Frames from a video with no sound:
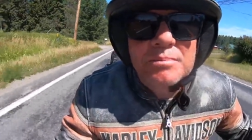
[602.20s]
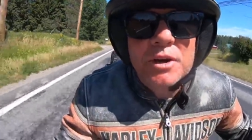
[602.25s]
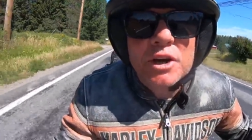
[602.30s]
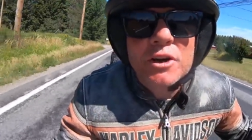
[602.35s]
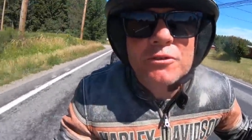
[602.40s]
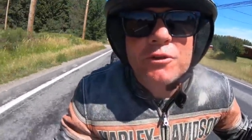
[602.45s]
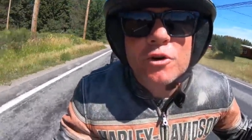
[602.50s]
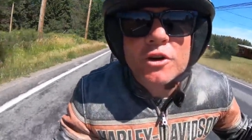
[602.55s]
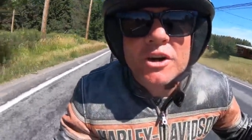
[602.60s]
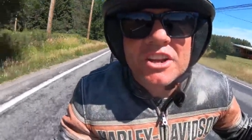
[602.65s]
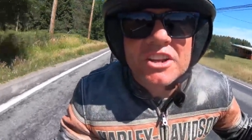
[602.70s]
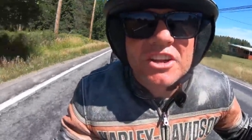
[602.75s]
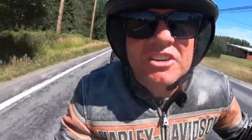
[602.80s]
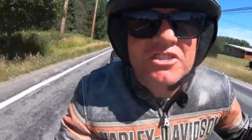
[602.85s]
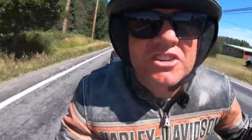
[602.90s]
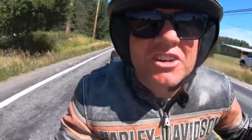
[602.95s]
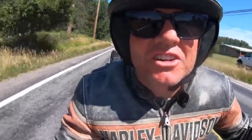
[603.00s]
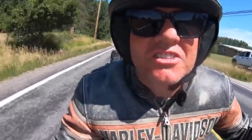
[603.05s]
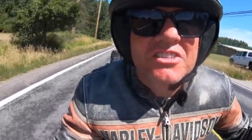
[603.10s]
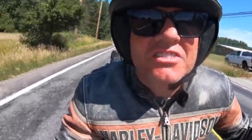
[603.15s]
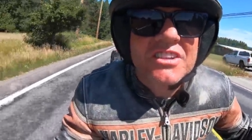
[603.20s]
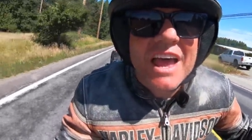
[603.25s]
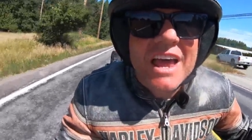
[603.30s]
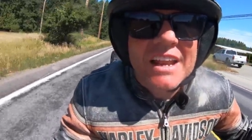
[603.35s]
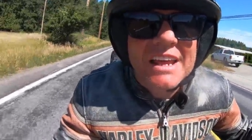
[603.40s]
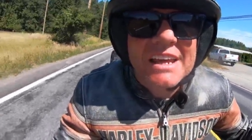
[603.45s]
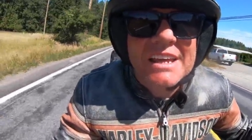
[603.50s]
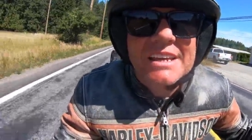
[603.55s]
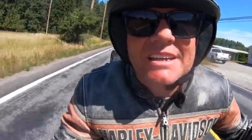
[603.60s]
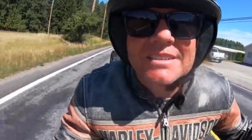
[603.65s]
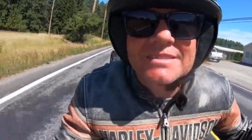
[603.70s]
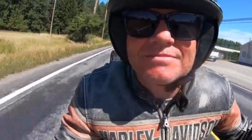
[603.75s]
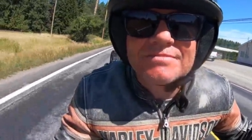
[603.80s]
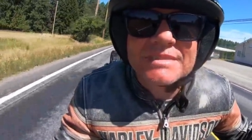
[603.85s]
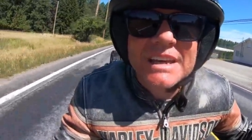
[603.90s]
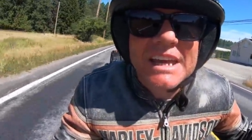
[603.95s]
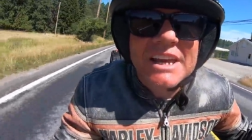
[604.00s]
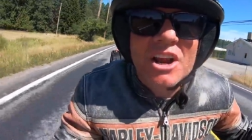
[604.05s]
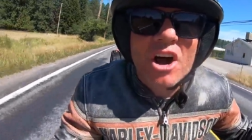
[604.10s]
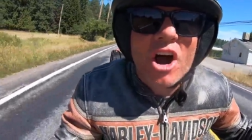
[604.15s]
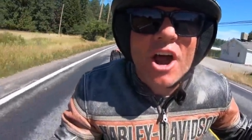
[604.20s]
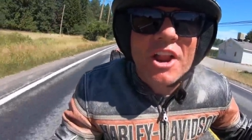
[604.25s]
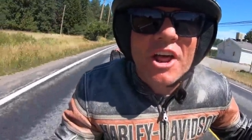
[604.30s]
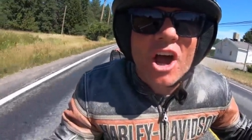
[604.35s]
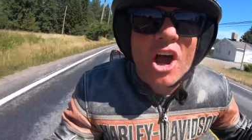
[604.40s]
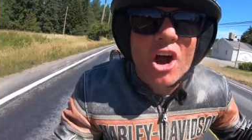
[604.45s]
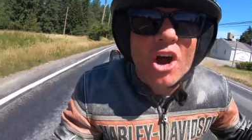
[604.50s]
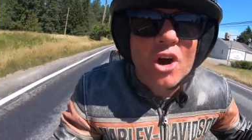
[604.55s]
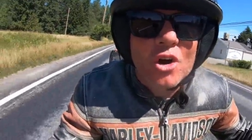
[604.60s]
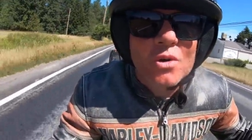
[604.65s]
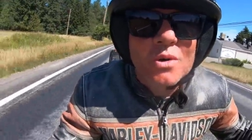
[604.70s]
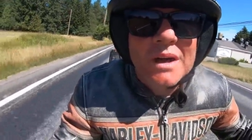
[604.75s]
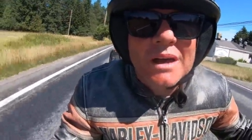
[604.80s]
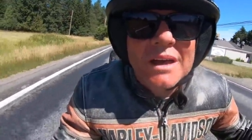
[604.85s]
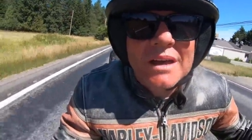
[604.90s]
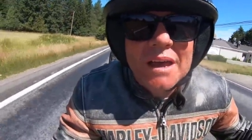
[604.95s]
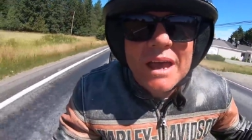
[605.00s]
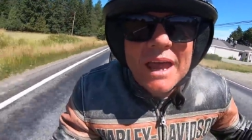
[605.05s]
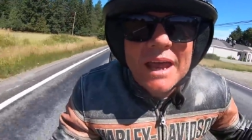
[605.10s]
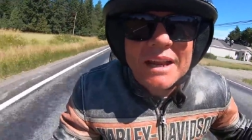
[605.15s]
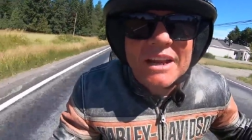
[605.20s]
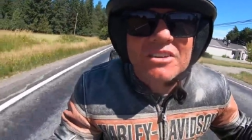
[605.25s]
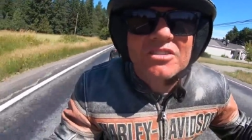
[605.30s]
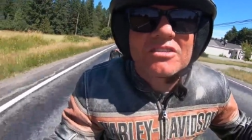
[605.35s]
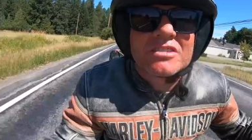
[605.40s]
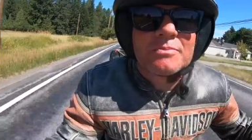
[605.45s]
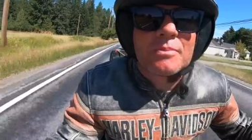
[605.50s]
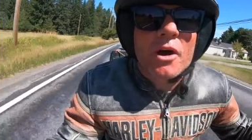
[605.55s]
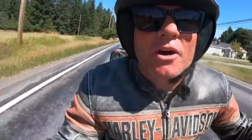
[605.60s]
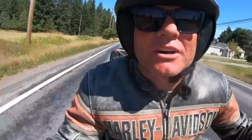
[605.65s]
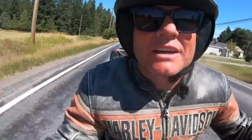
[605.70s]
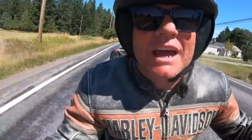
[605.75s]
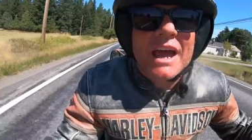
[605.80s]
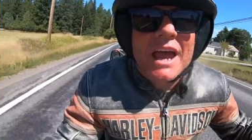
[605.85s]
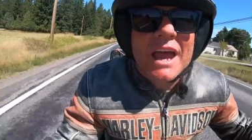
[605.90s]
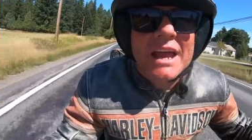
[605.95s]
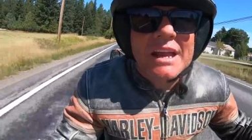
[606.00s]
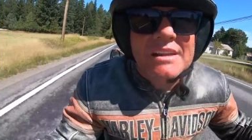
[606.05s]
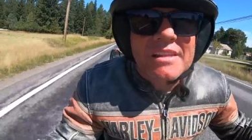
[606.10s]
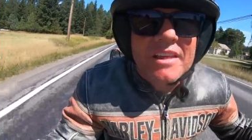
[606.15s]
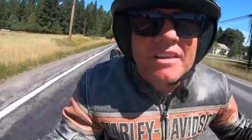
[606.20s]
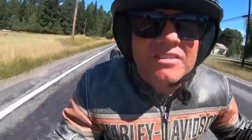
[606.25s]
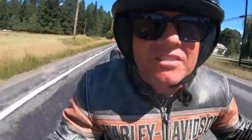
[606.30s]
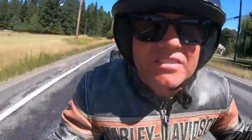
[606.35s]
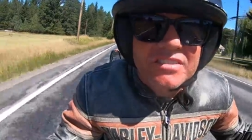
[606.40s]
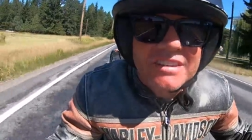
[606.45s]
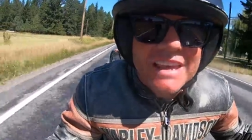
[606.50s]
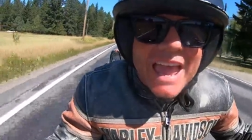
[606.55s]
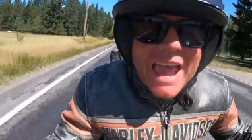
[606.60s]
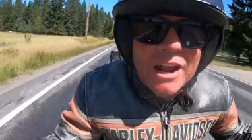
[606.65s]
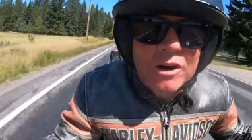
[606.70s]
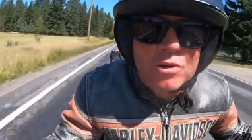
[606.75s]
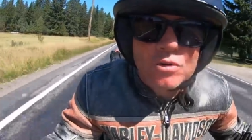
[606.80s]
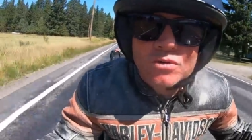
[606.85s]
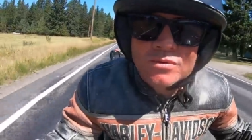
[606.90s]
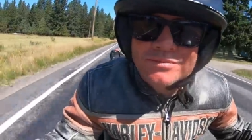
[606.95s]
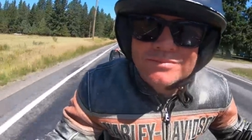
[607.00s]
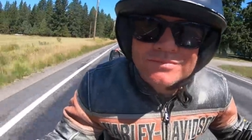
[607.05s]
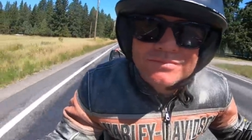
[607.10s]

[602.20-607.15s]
Beautiful conditions, sunny in Idaho. Heading to Spokane, then to Seattle.